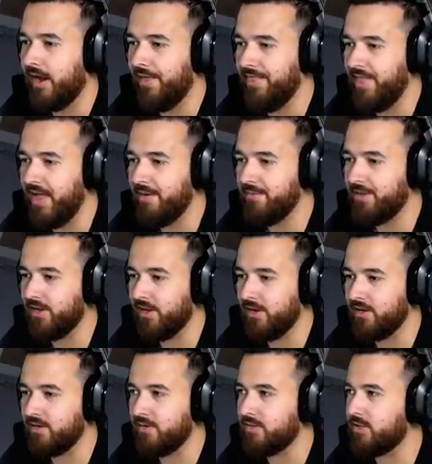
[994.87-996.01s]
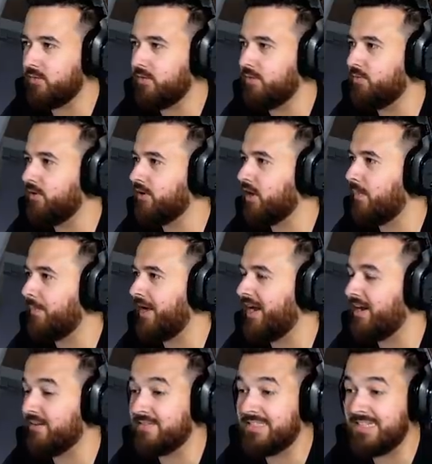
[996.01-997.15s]
And then we go. So we would have got a
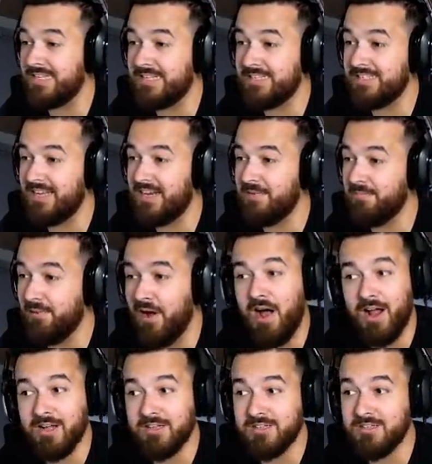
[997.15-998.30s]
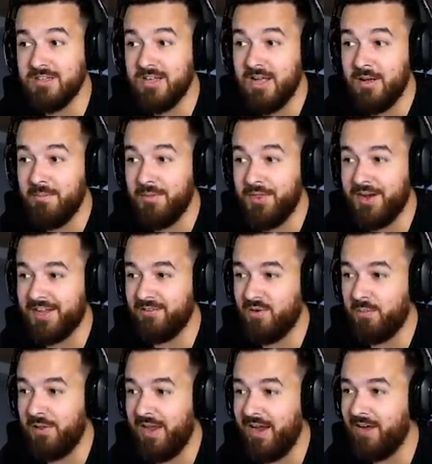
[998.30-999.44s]
payout of 16 bucks, but then I can
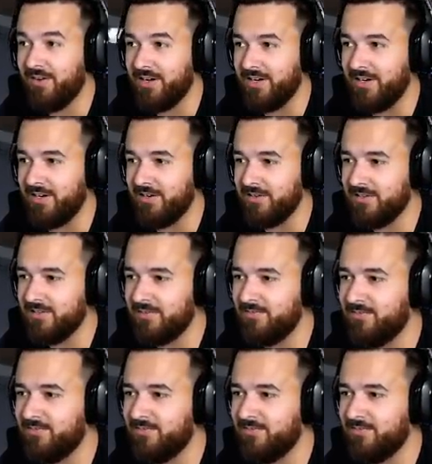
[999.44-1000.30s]
repair a